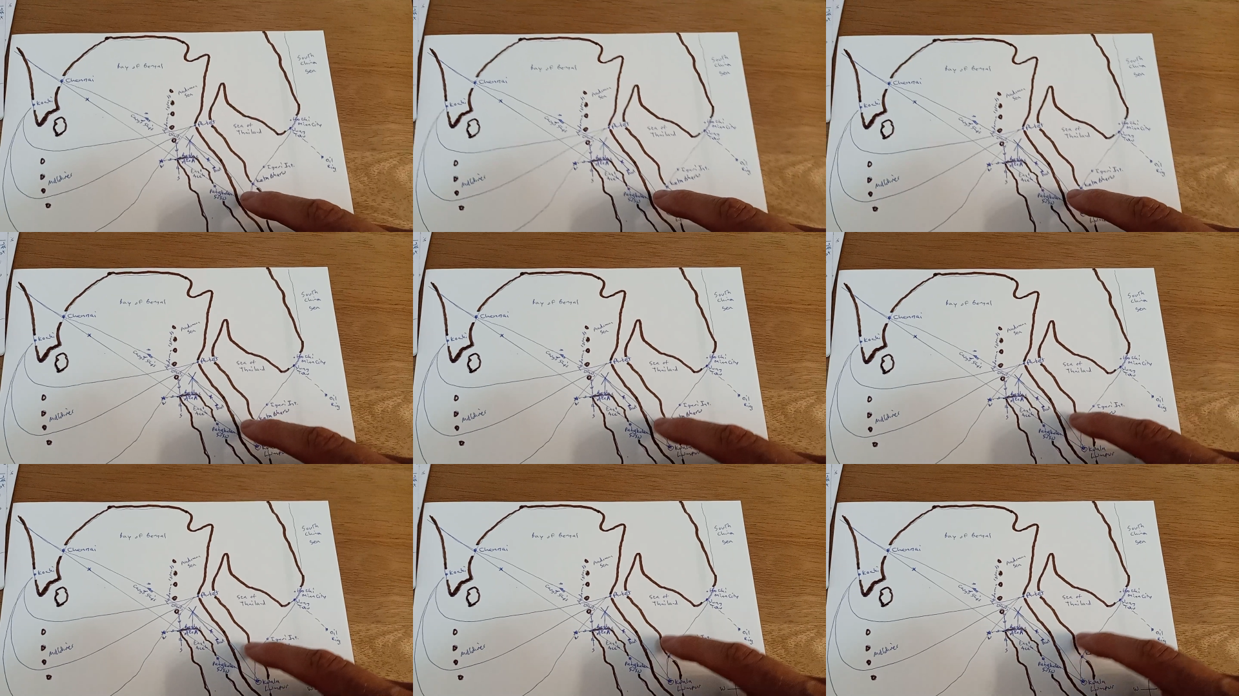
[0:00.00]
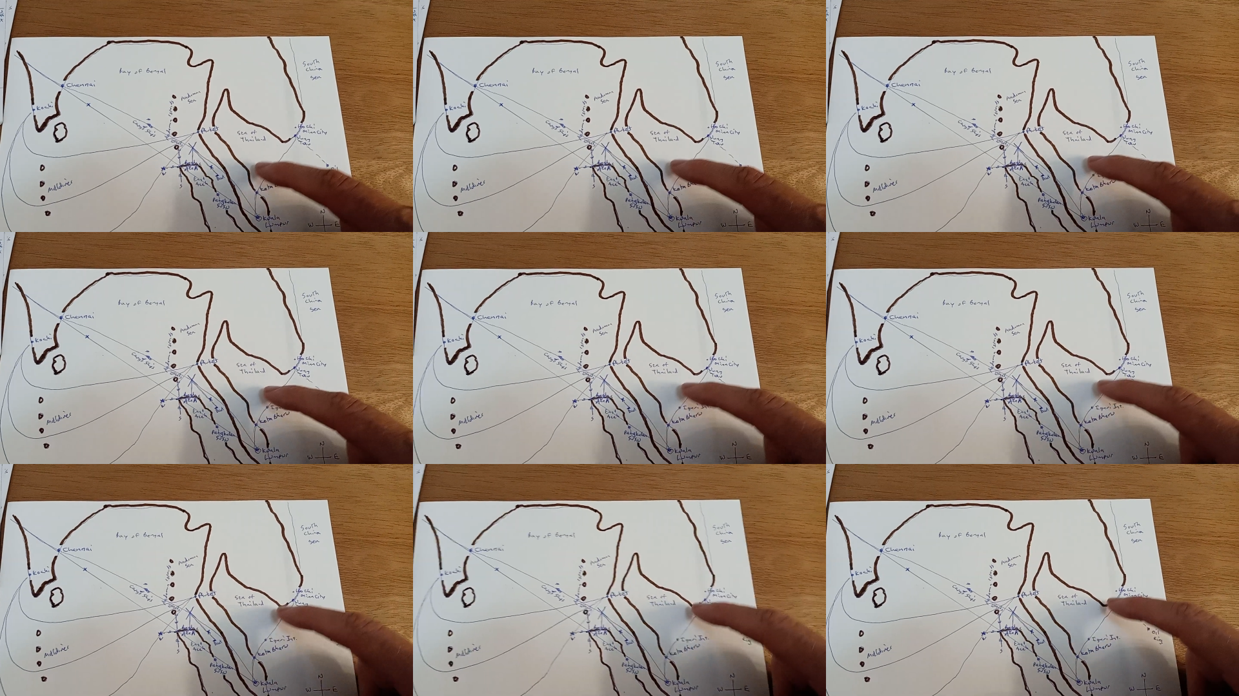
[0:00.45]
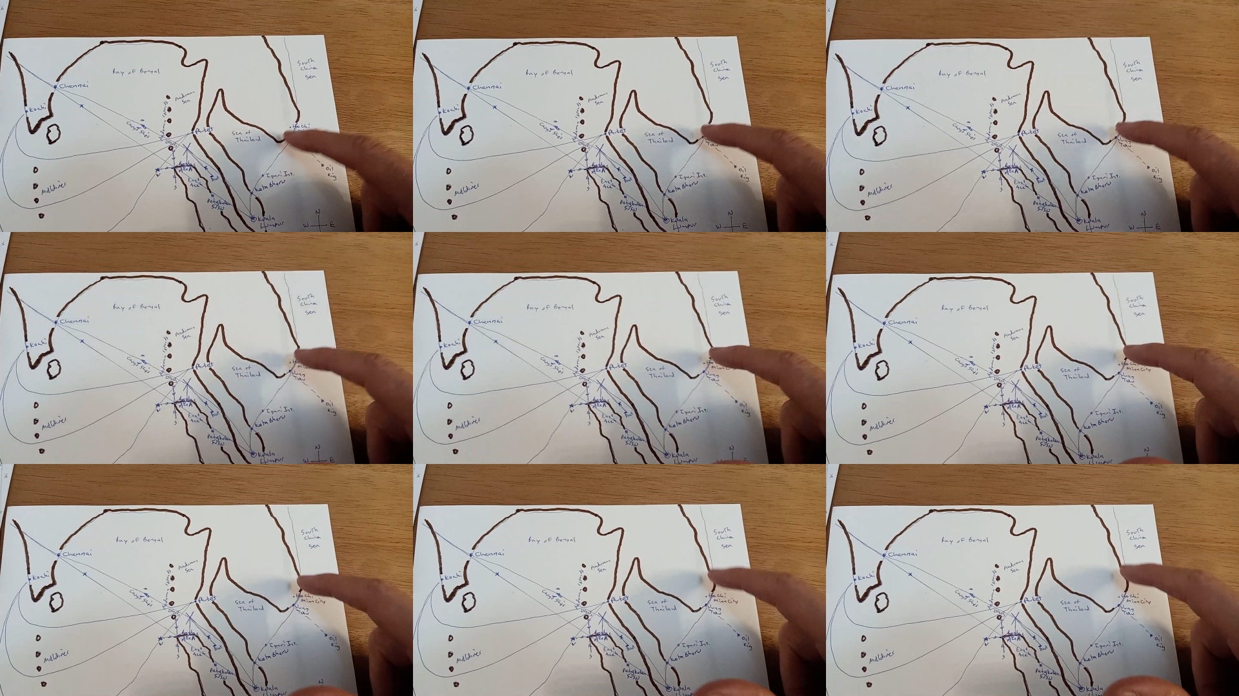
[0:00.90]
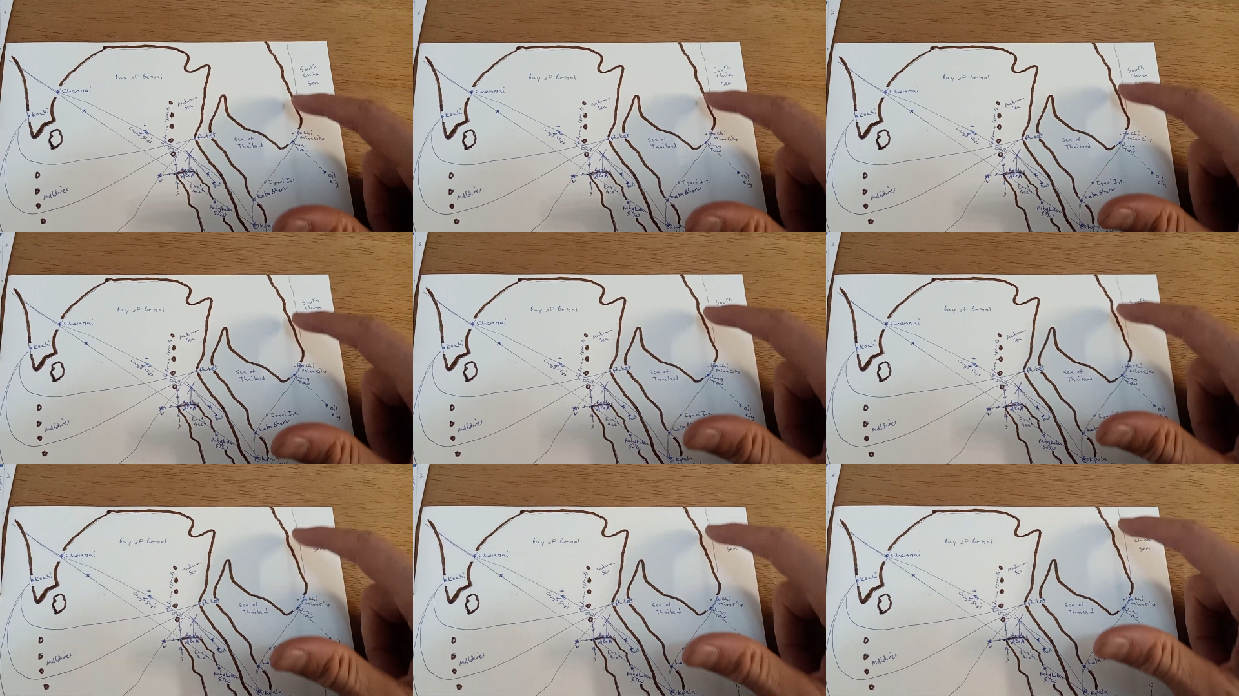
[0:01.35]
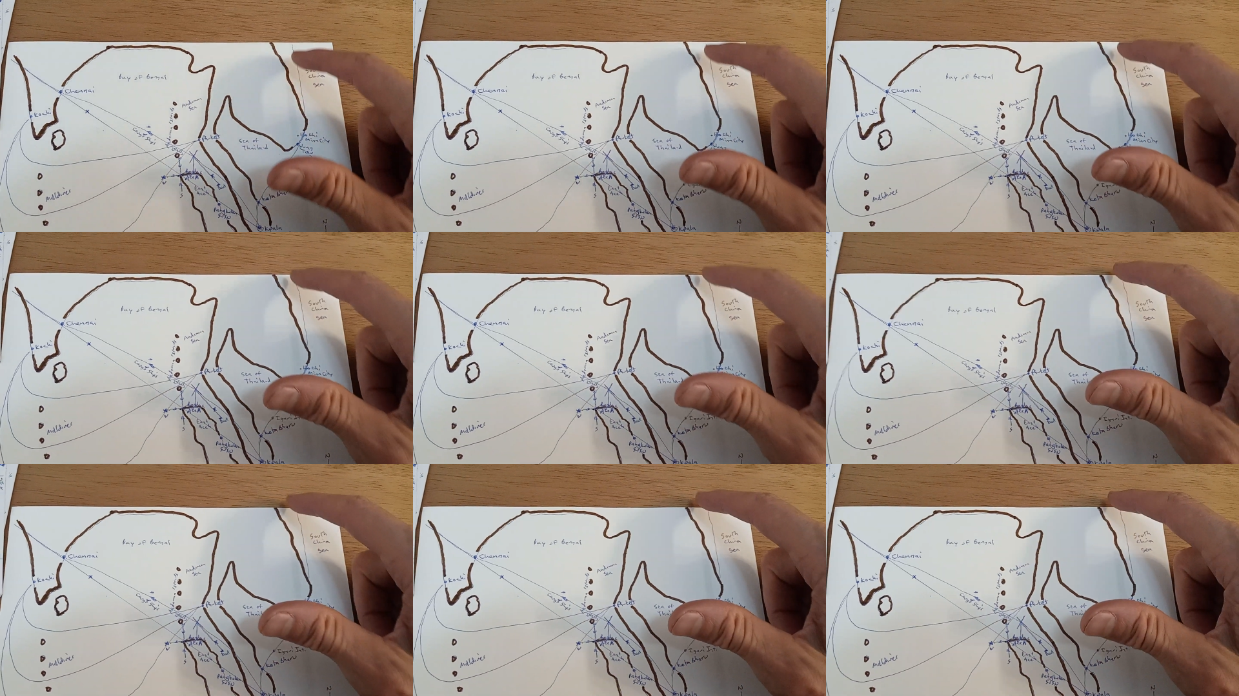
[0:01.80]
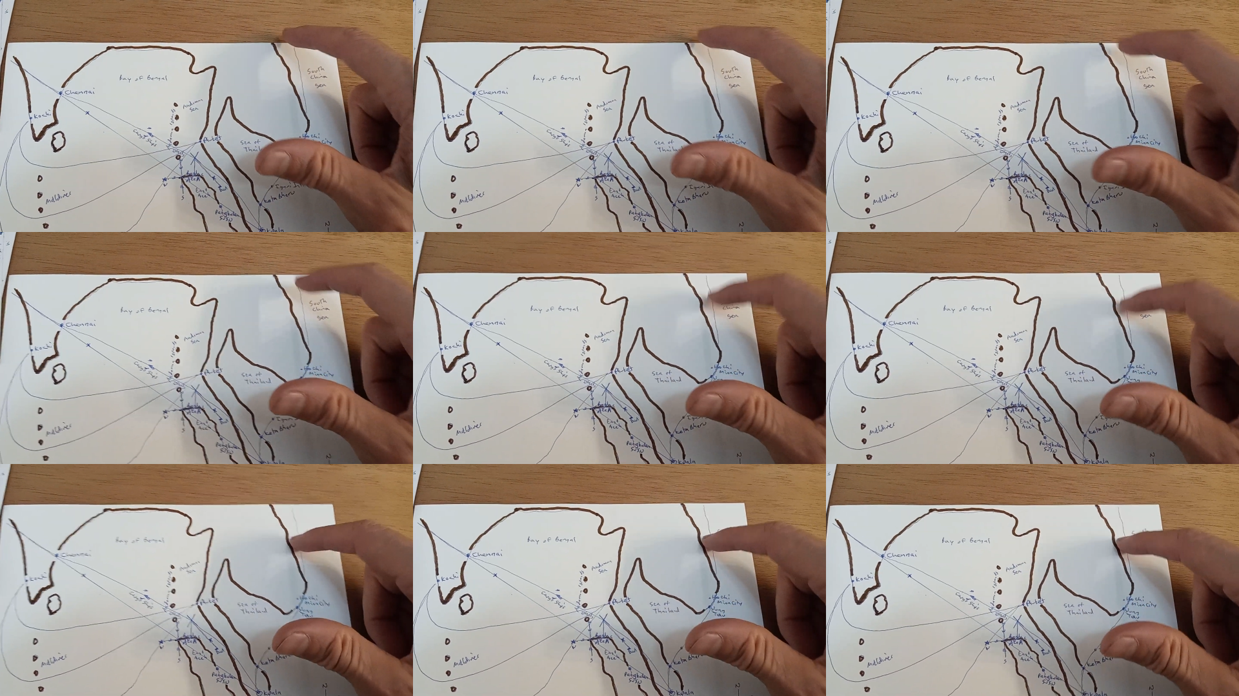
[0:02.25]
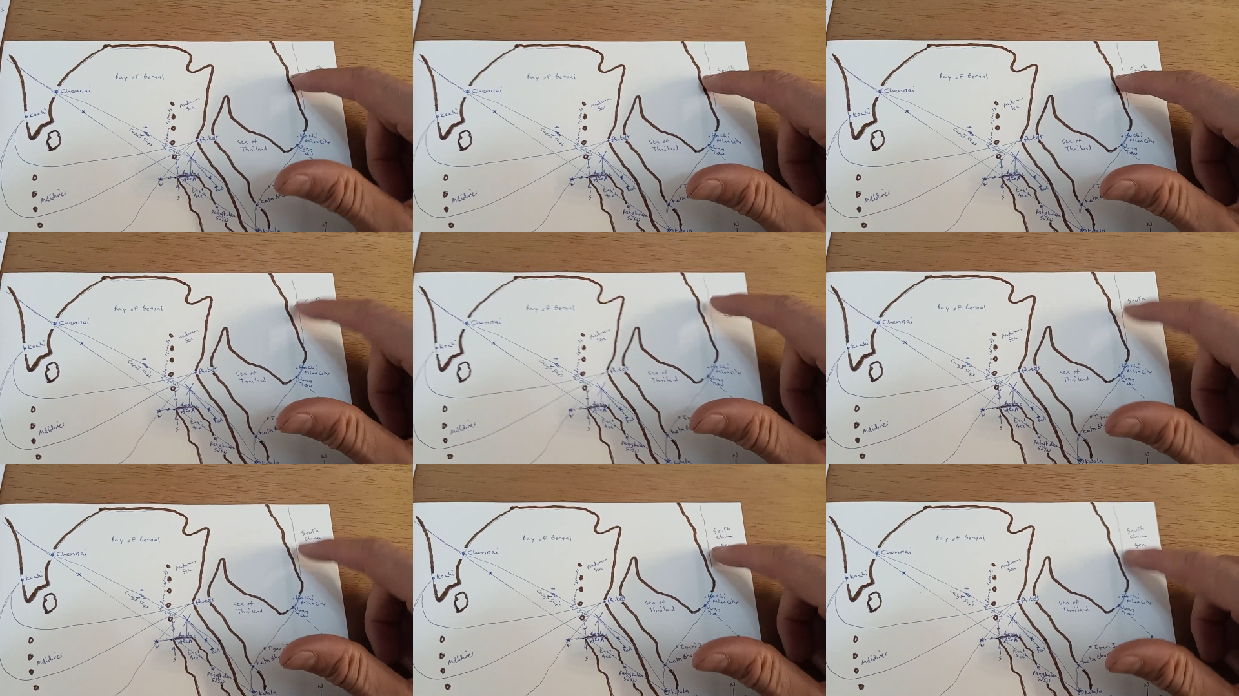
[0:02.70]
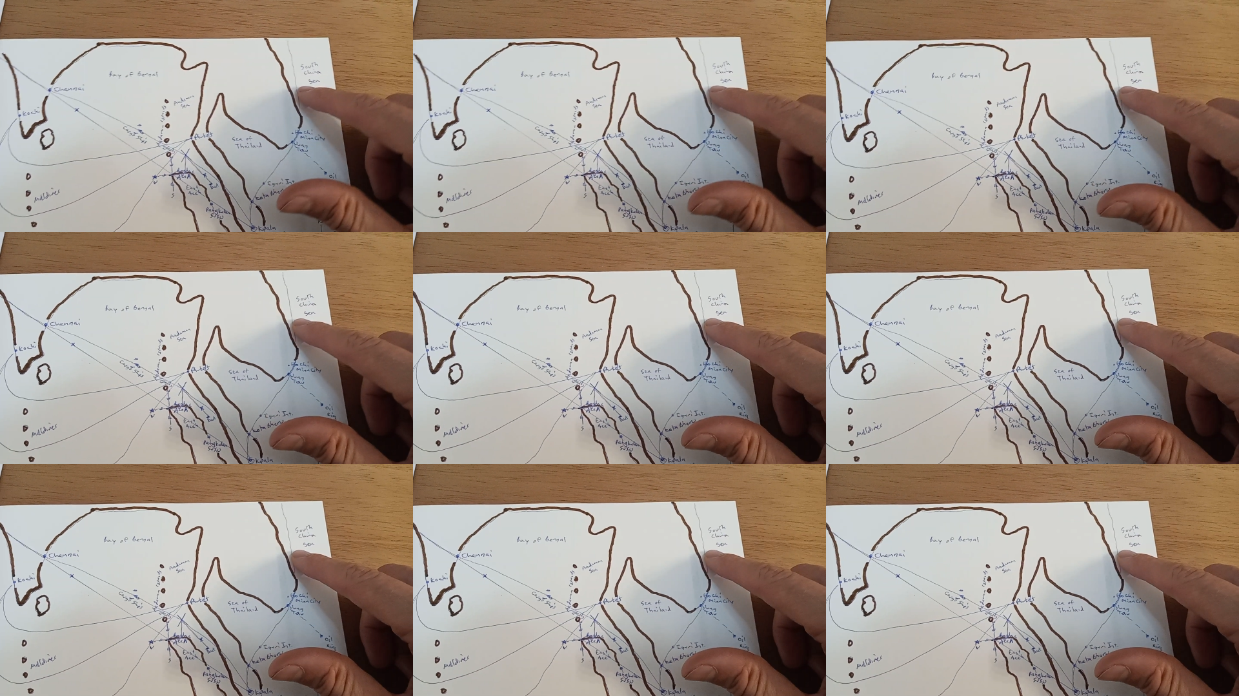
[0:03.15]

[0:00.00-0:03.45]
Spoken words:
(no speaker visible)